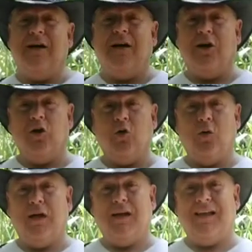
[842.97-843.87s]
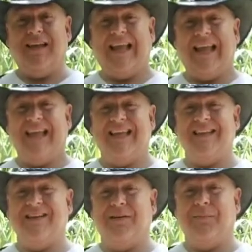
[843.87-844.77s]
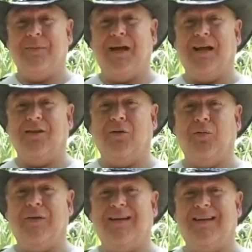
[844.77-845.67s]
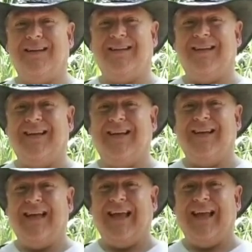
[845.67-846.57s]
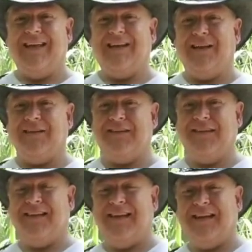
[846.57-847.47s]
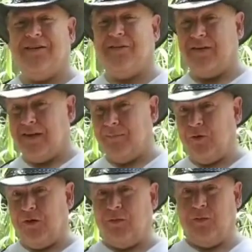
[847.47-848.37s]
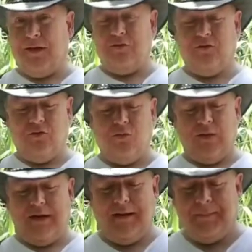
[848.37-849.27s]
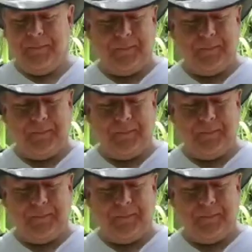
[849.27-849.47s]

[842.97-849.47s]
Aloha and mahalo. And I'll see you later. I'm going to go ahead and do